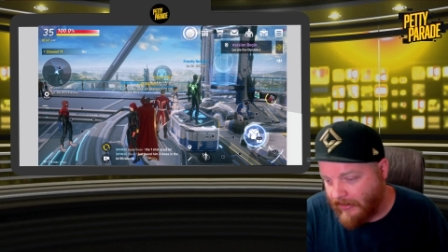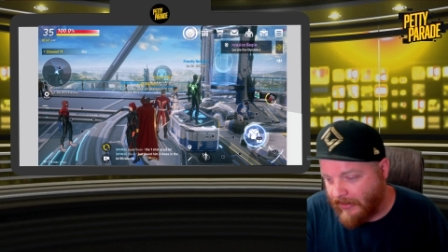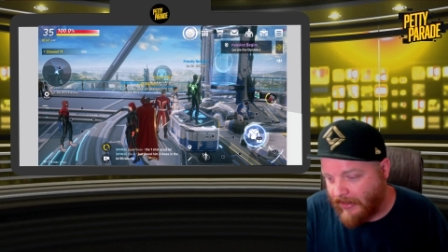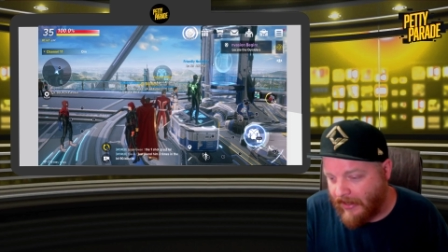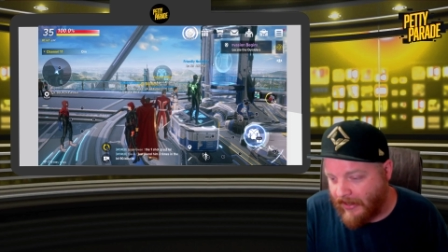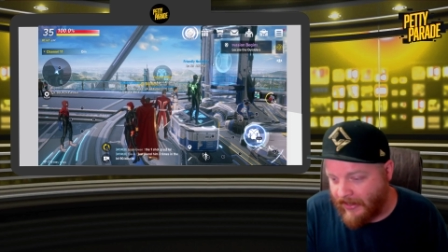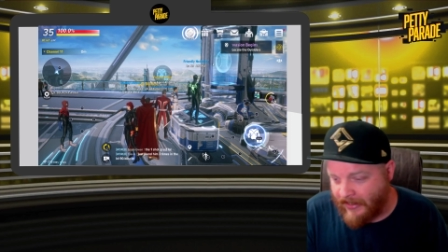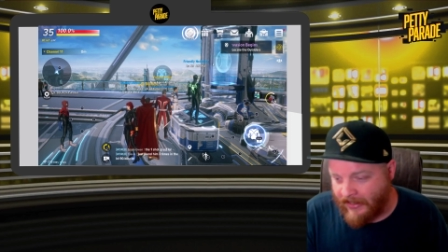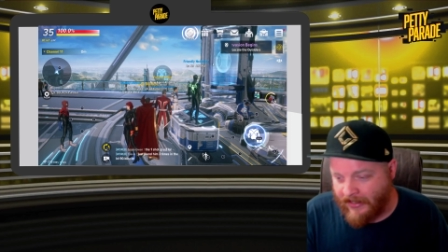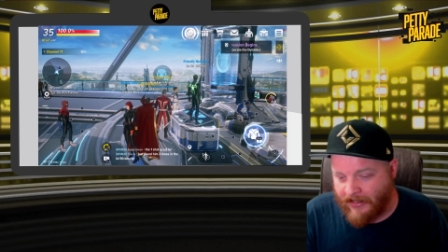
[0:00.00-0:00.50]

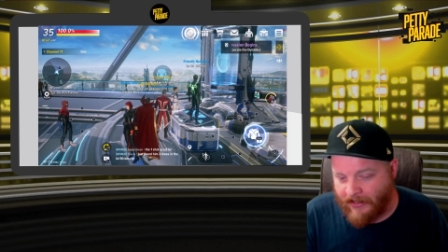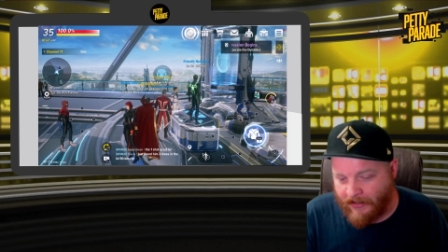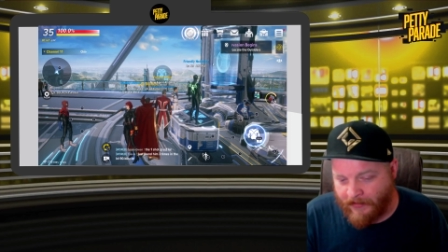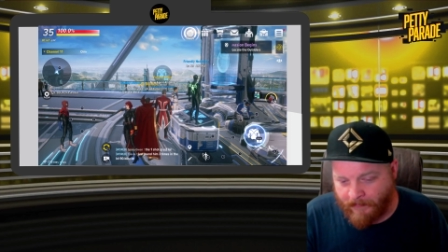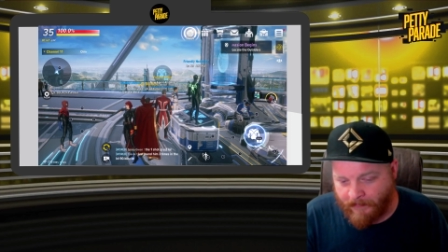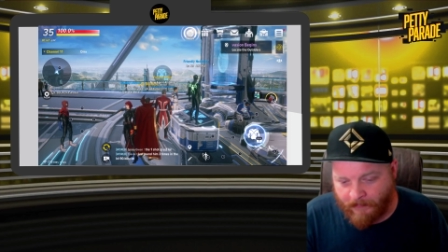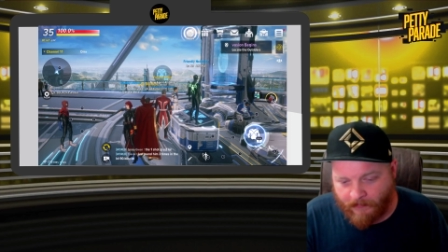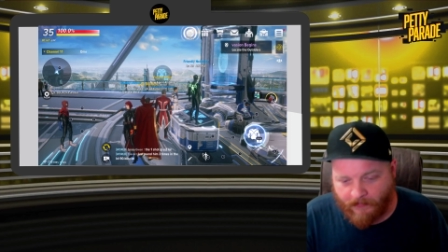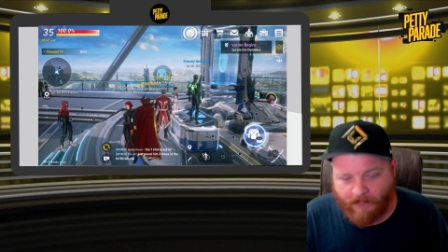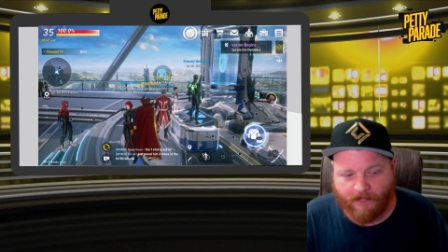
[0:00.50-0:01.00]

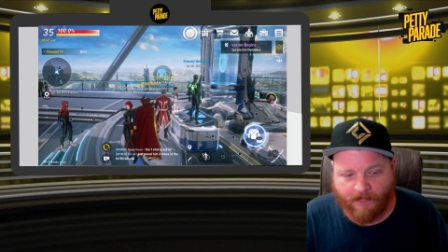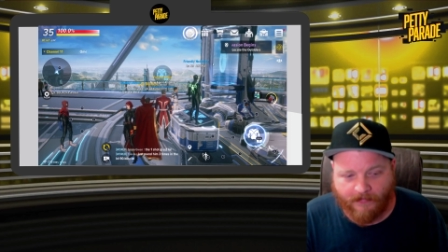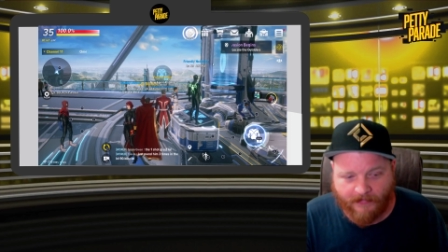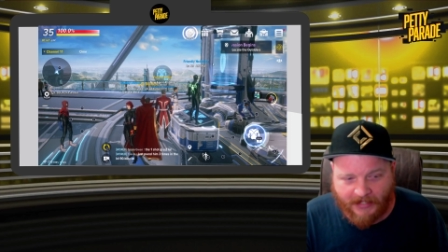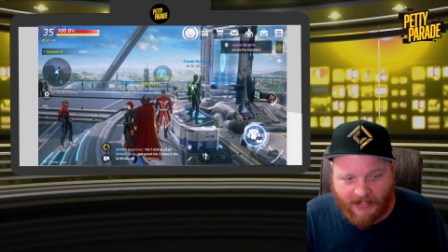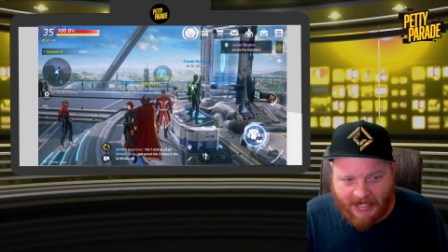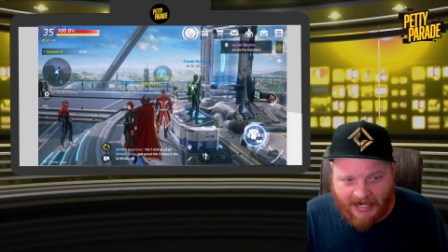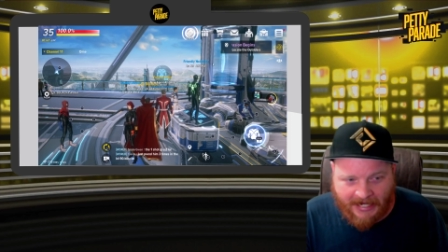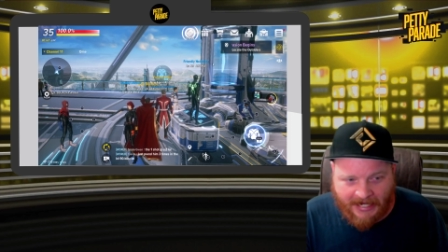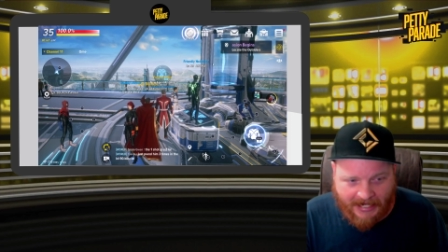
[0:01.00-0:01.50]
And
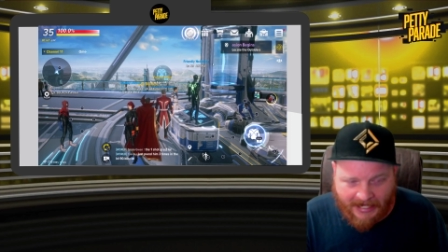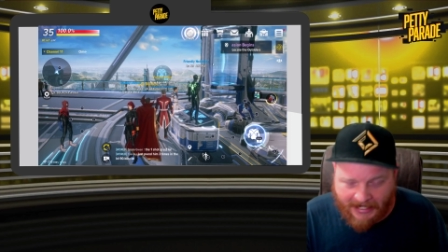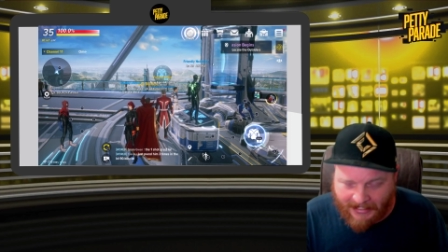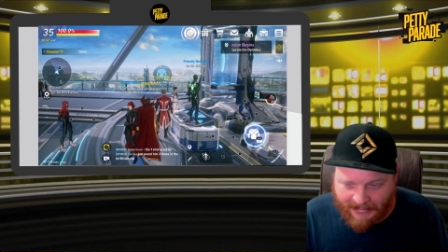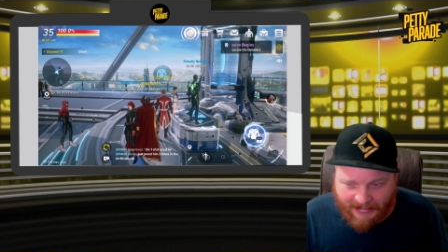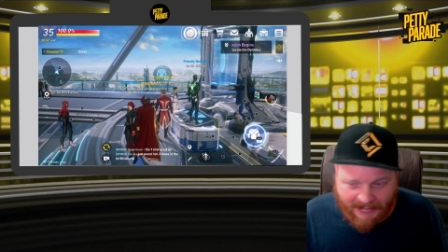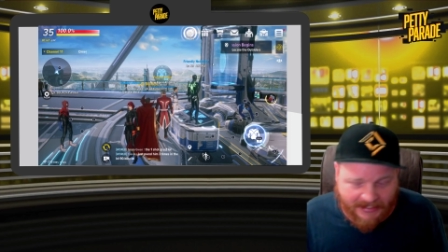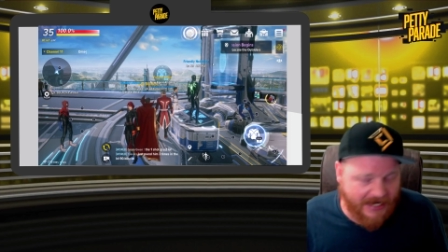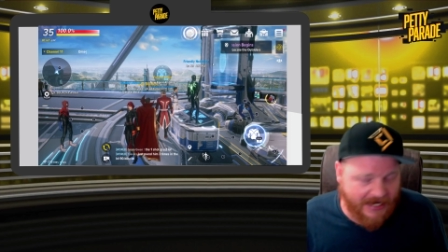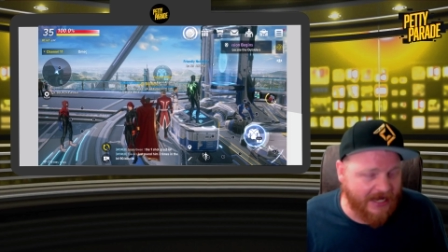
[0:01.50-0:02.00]

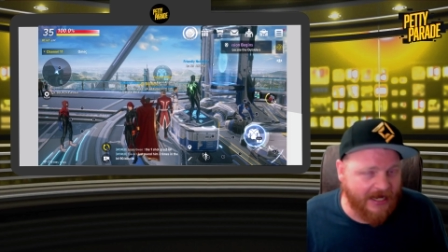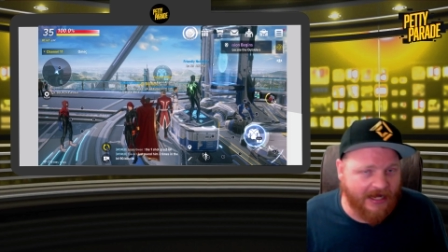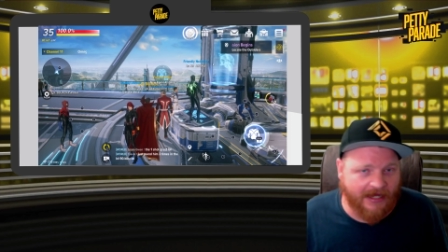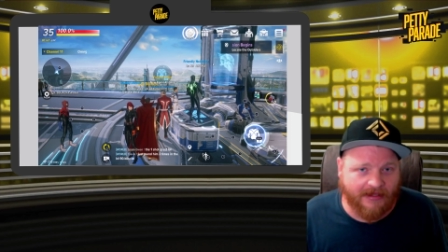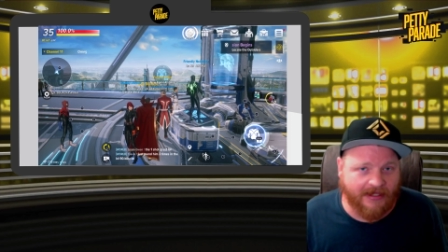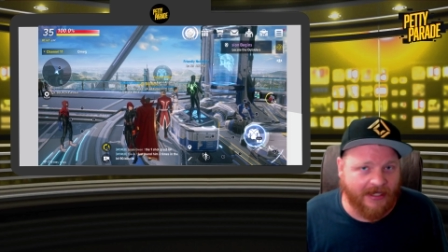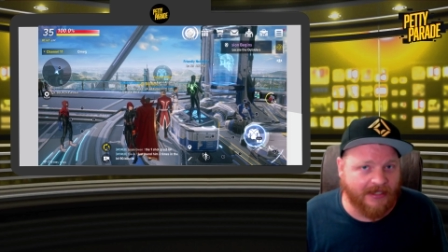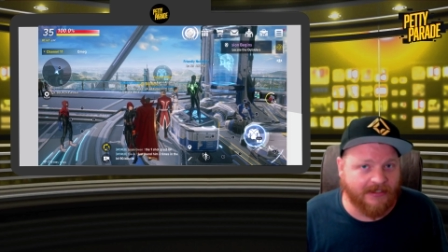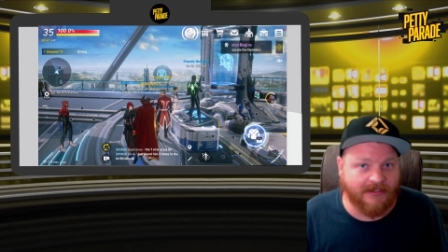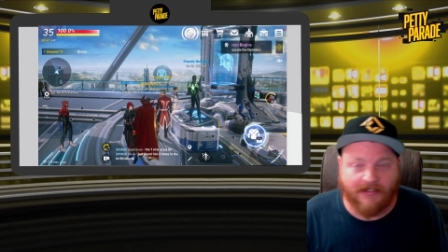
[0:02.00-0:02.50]
yeah,
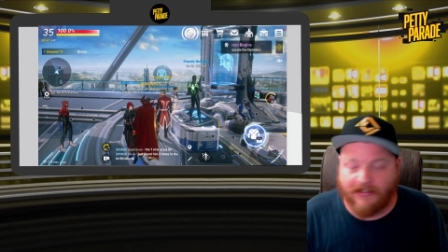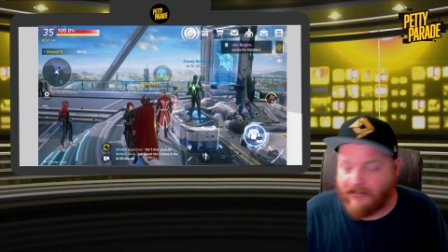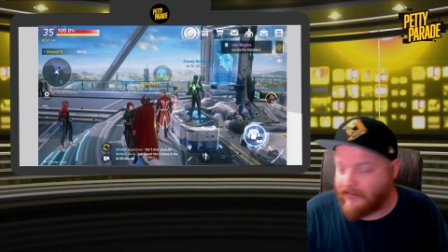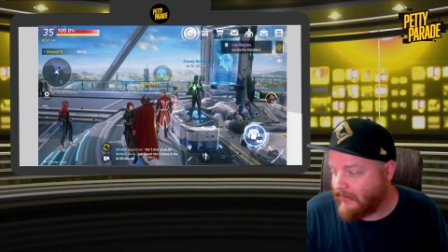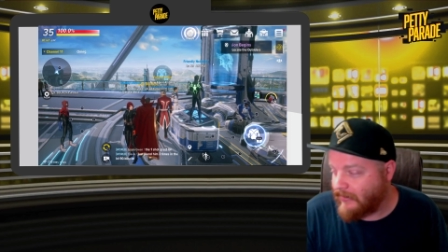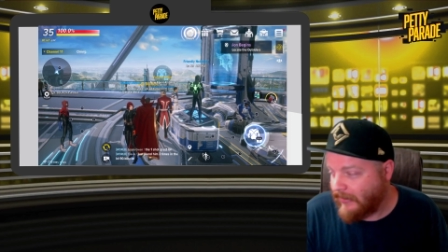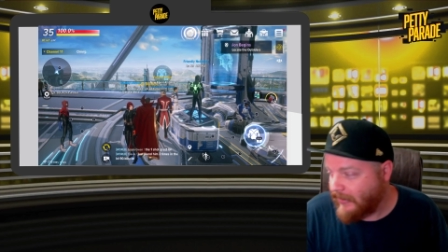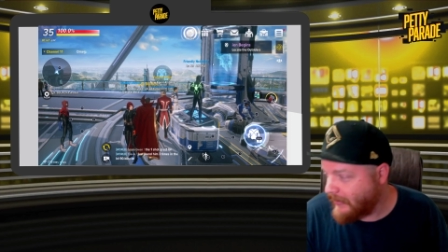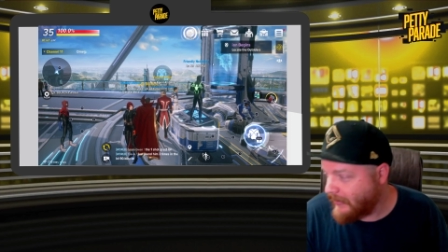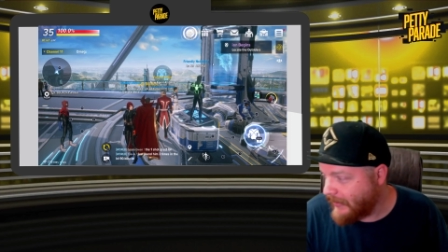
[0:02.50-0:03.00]
that's
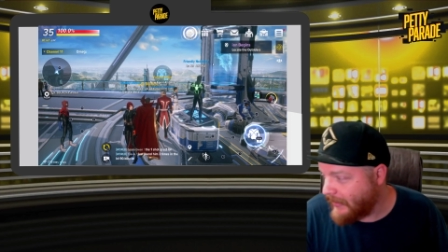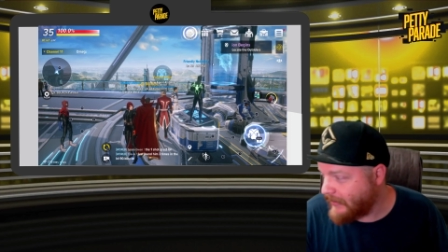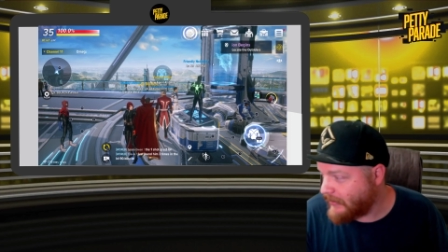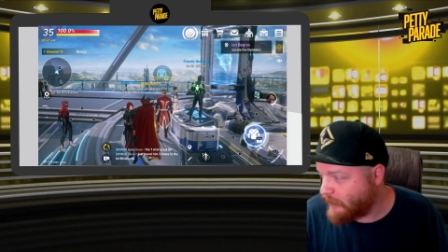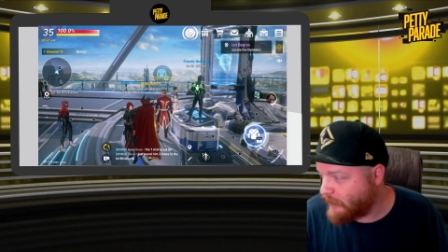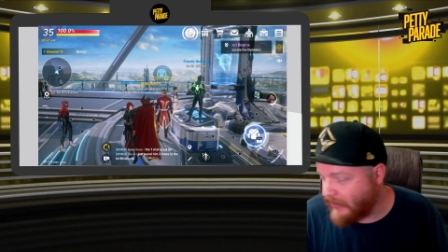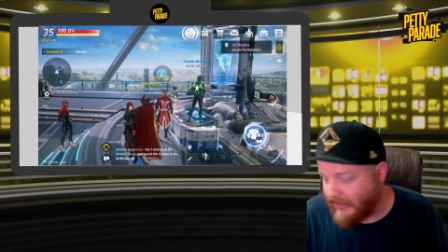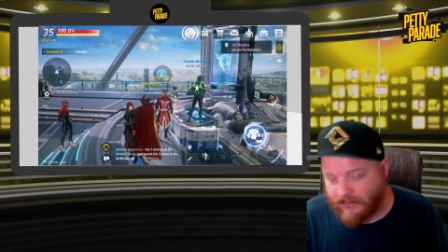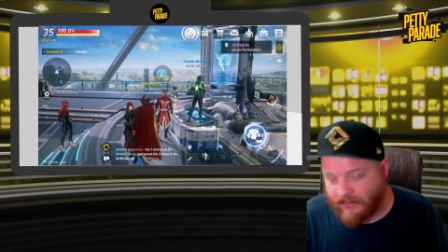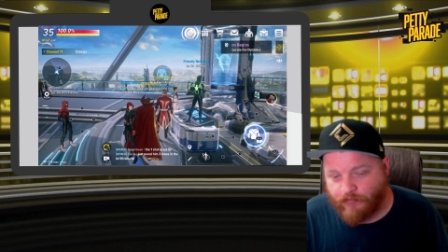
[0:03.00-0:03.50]

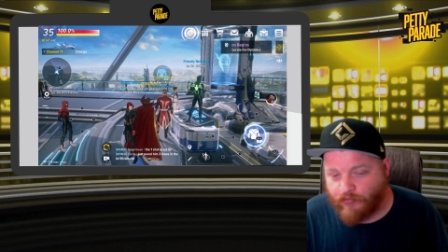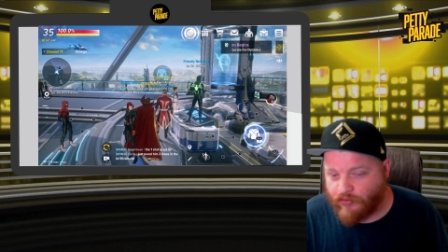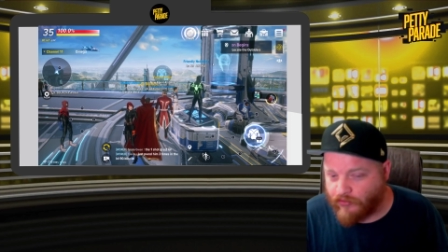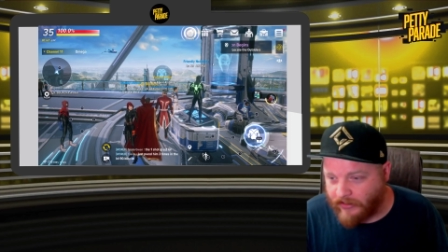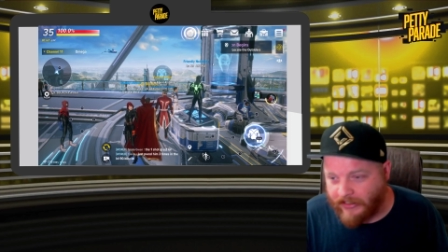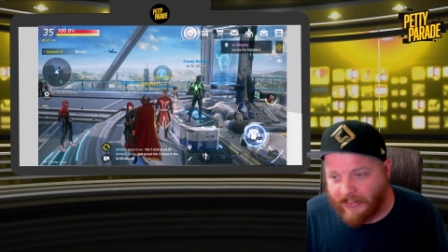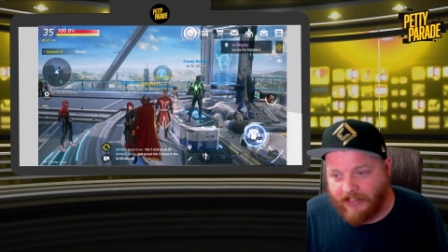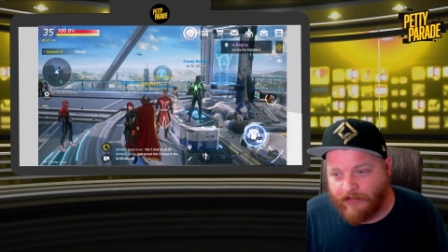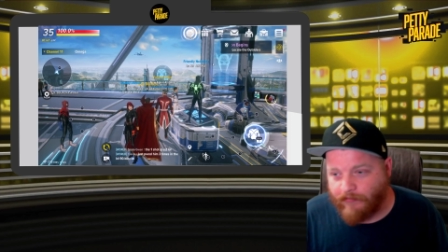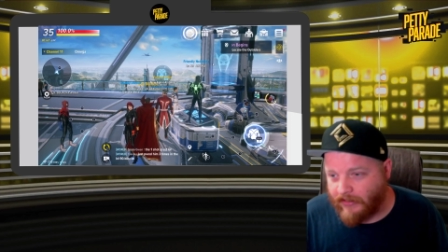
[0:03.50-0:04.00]

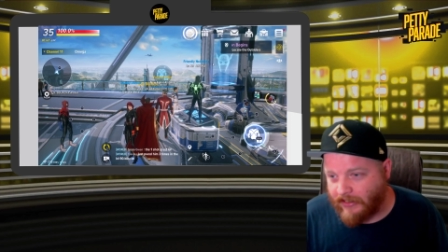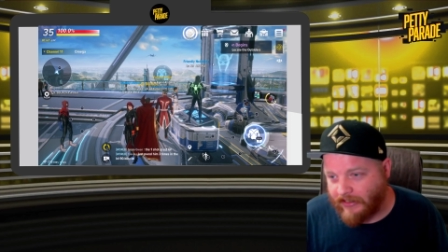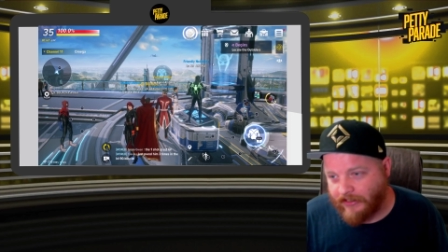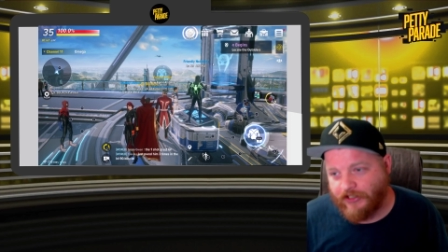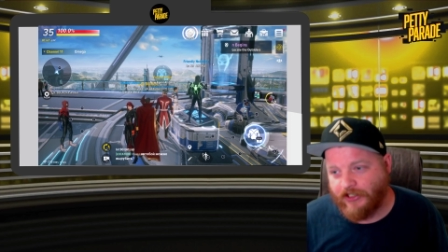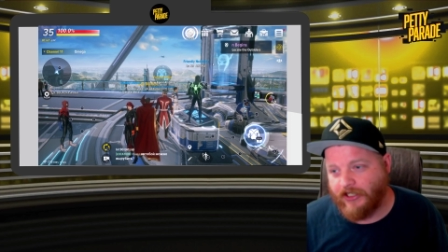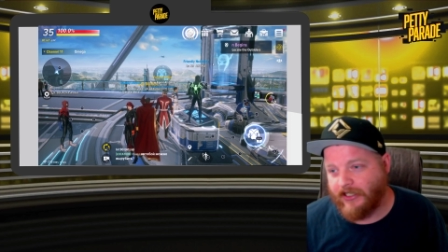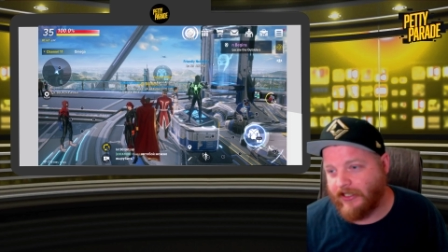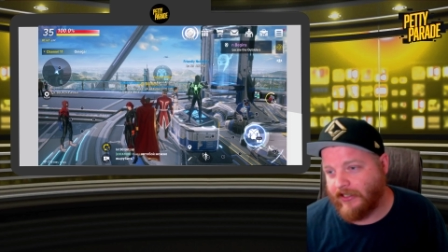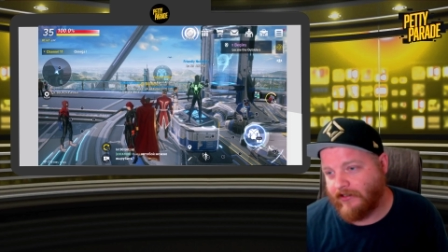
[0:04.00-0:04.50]
pretty
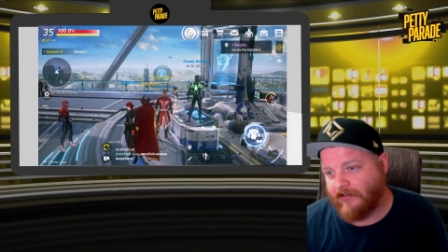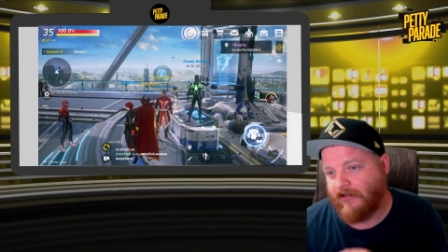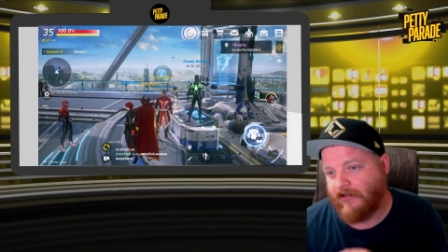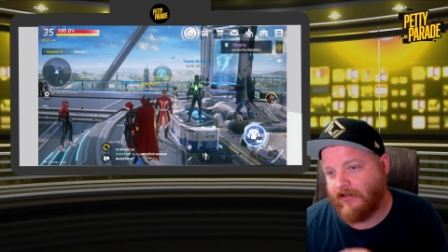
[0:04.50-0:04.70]
much it.